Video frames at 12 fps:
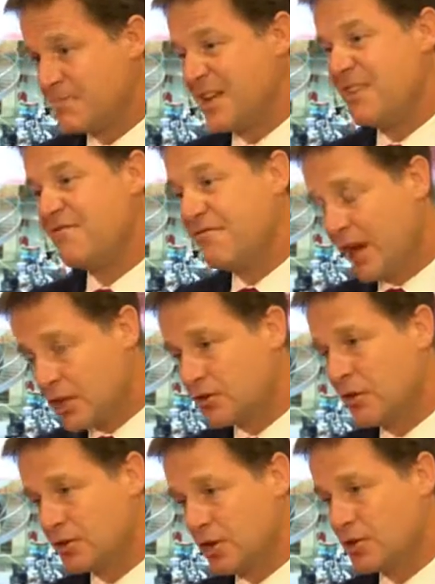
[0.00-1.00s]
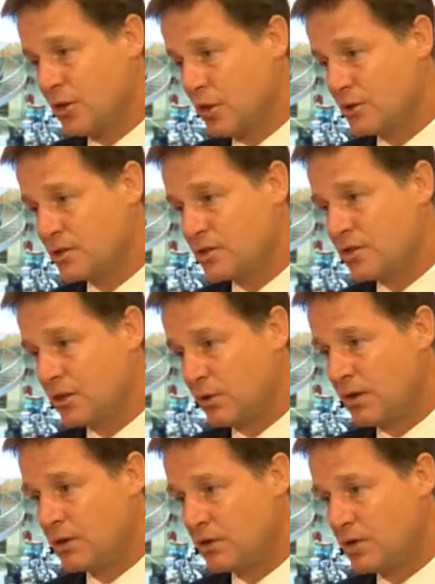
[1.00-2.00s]
in effect shrugged our shoulders and said we
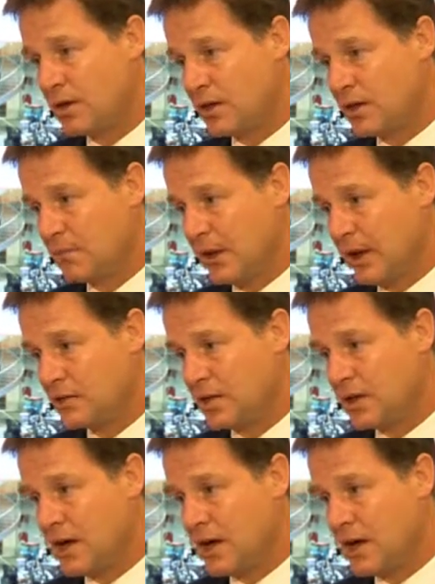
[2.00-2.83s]
couldn't do anything about it.